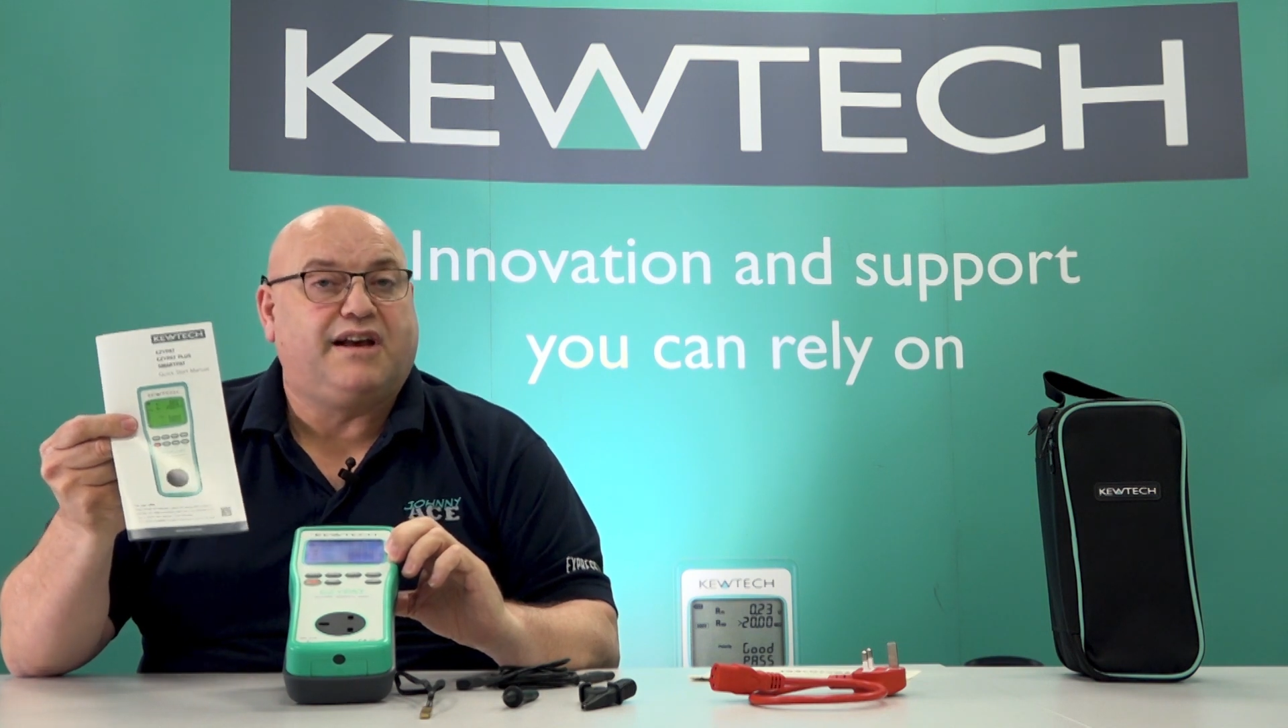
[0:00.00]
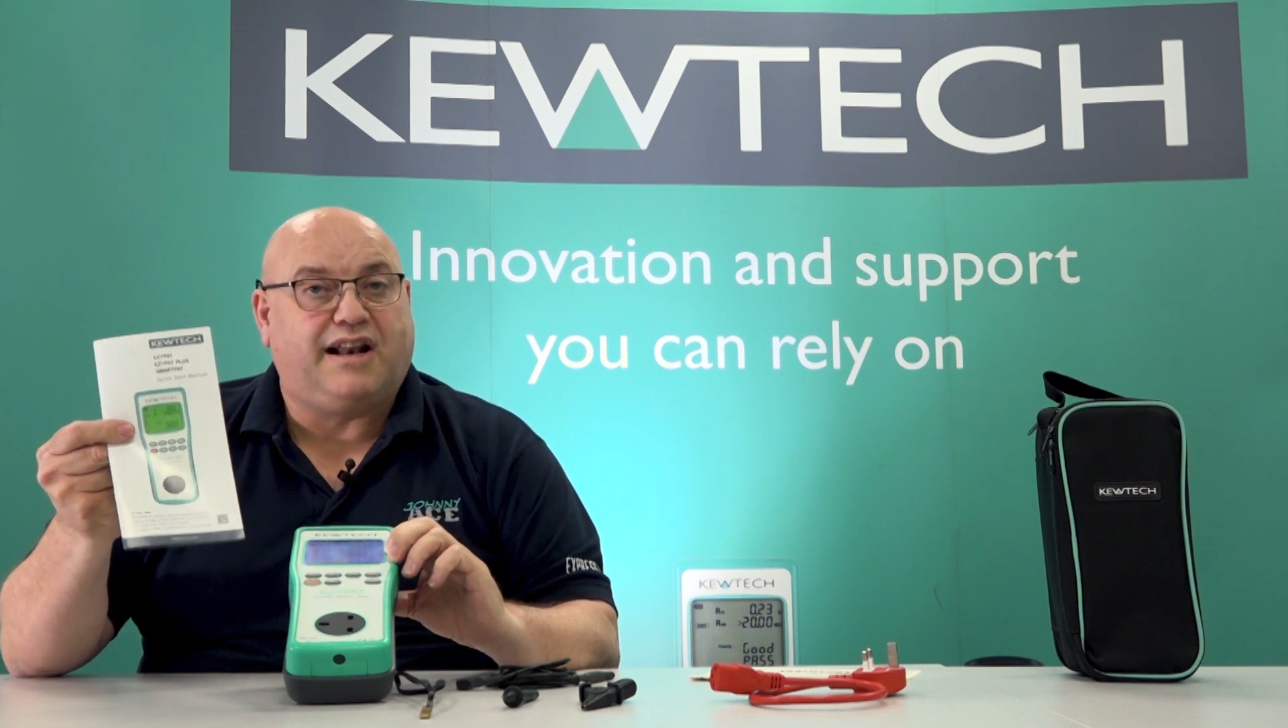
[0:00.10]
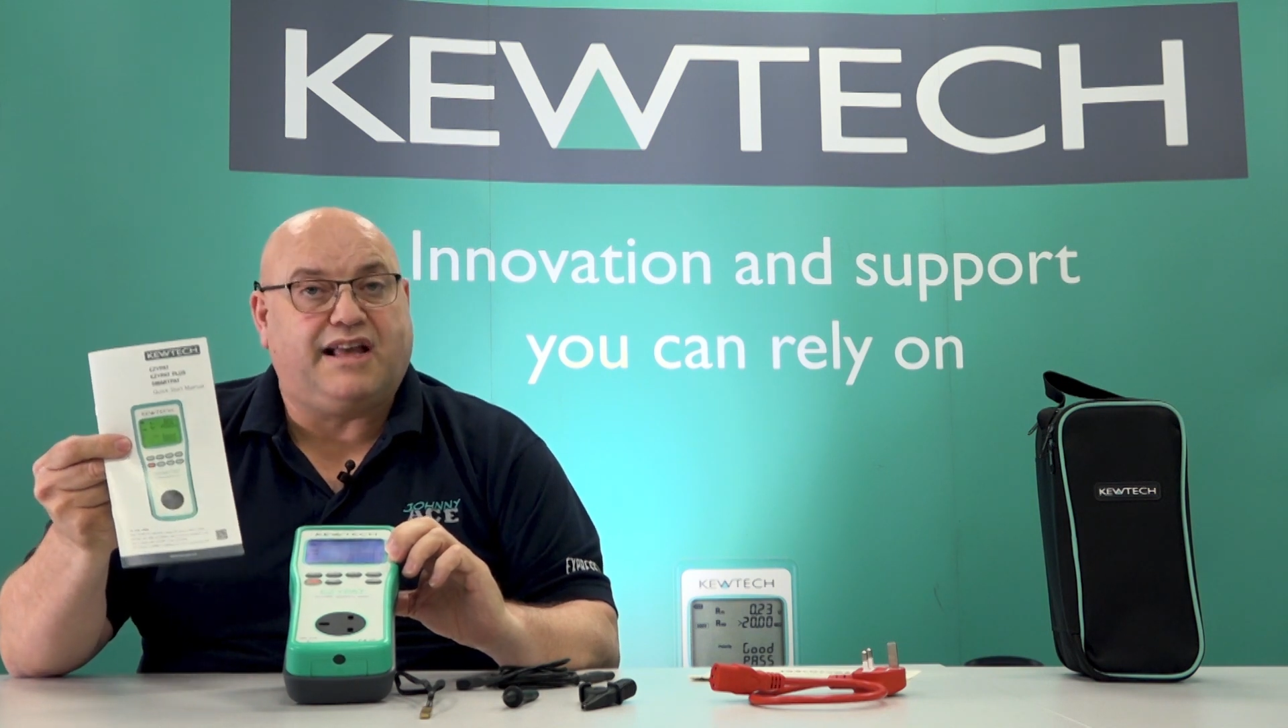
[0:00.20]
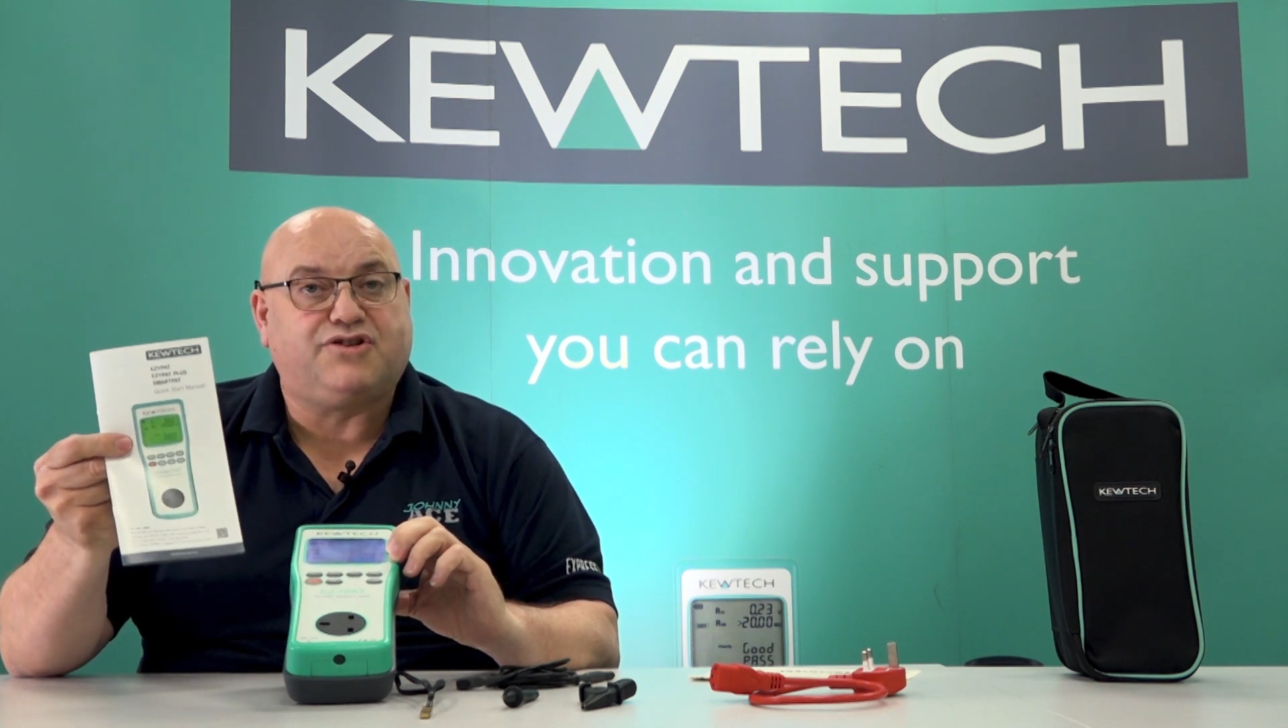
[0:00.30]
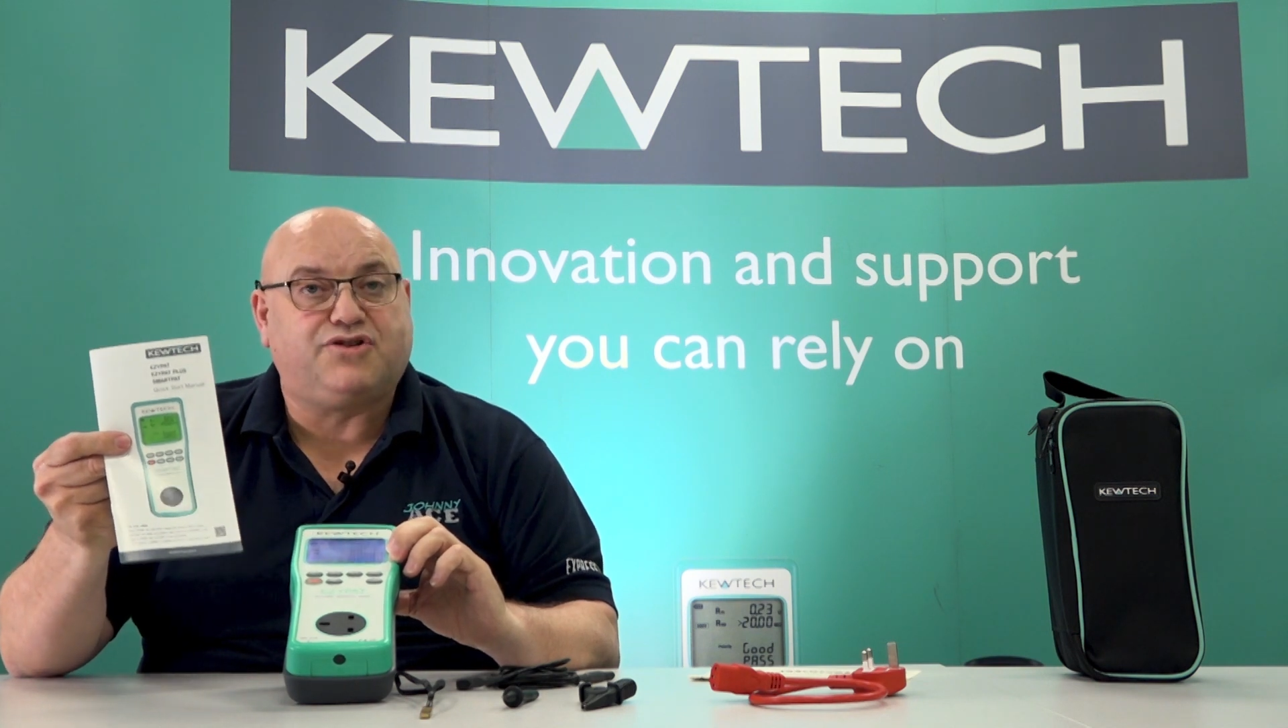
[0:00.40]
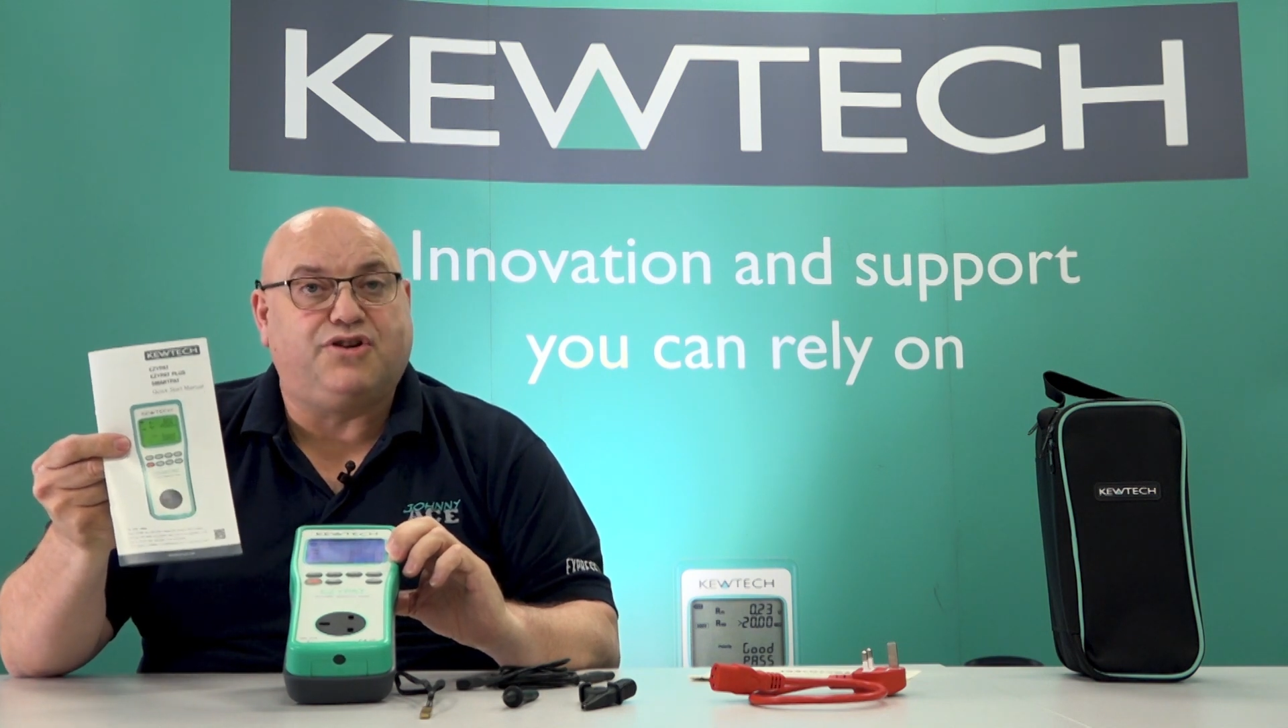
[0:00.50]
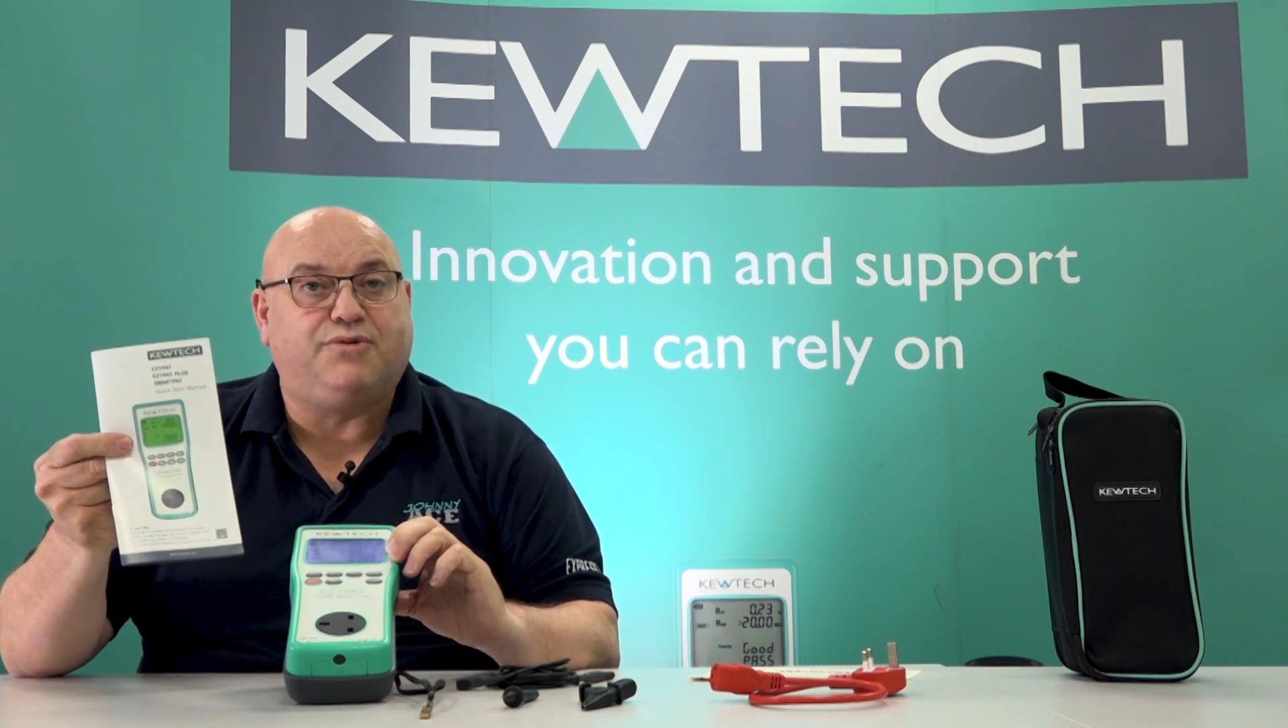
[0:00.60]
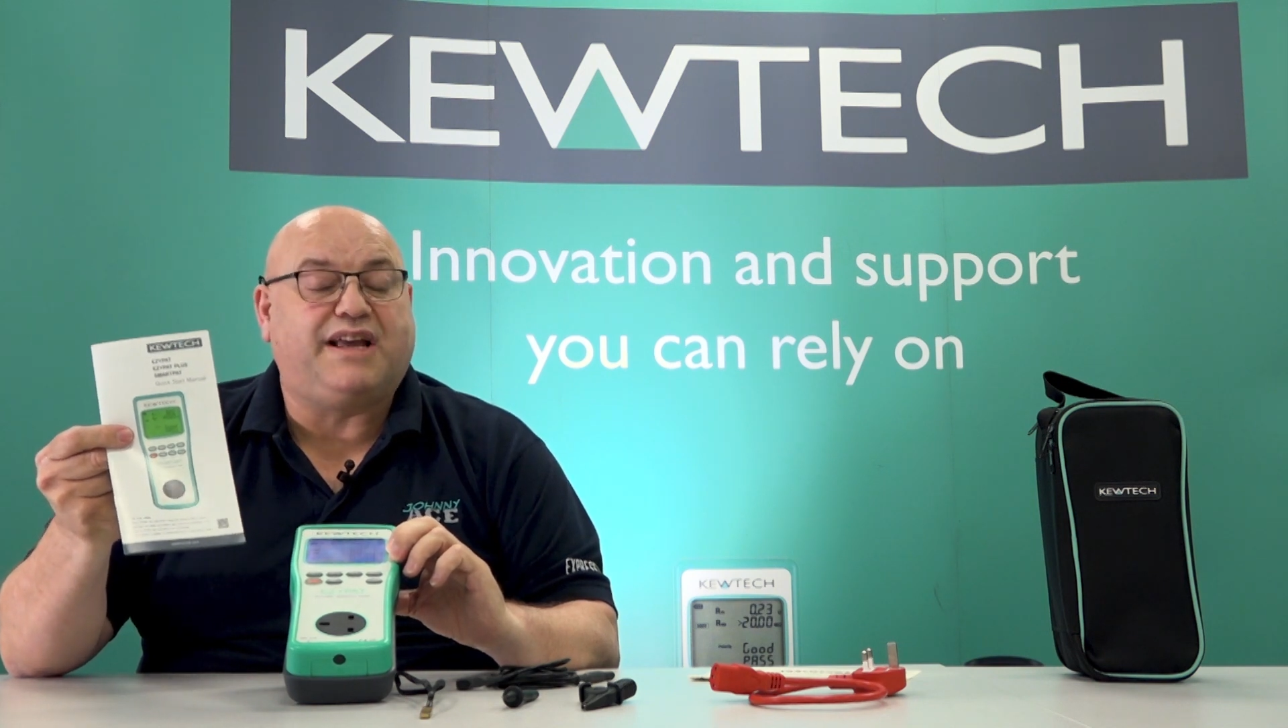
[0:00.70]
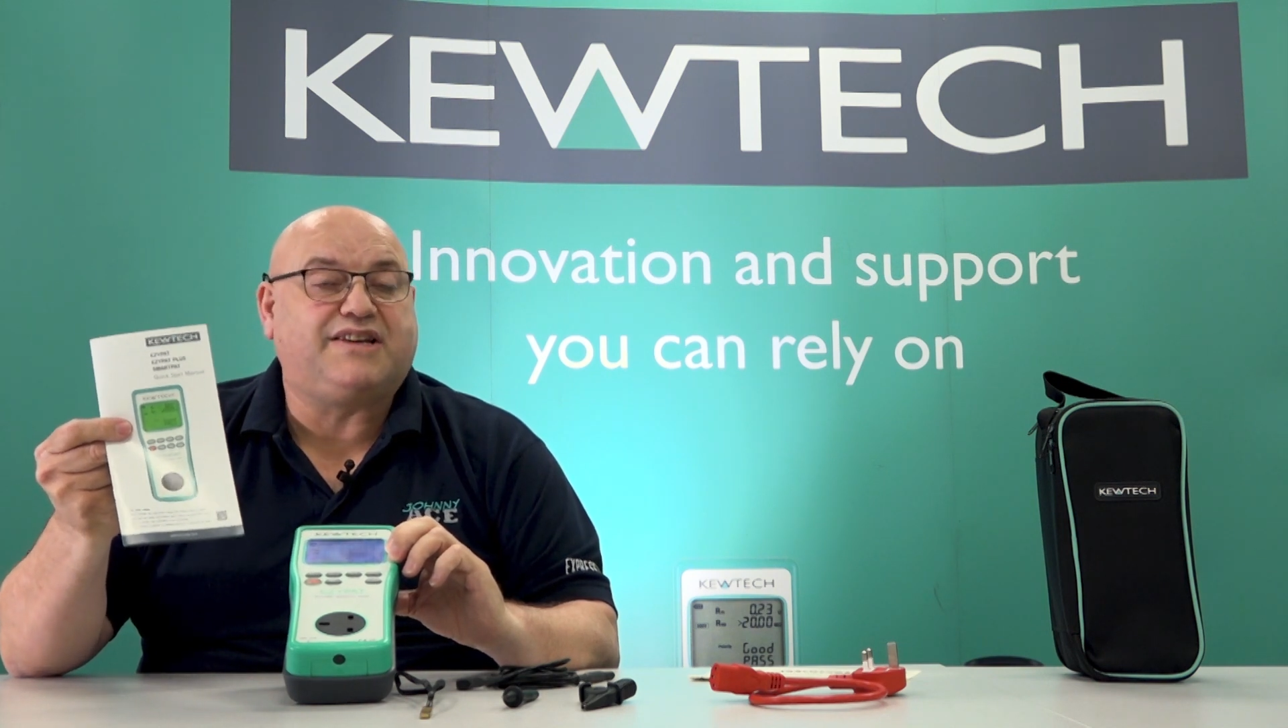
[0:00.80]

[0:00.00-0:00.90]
Class 2 and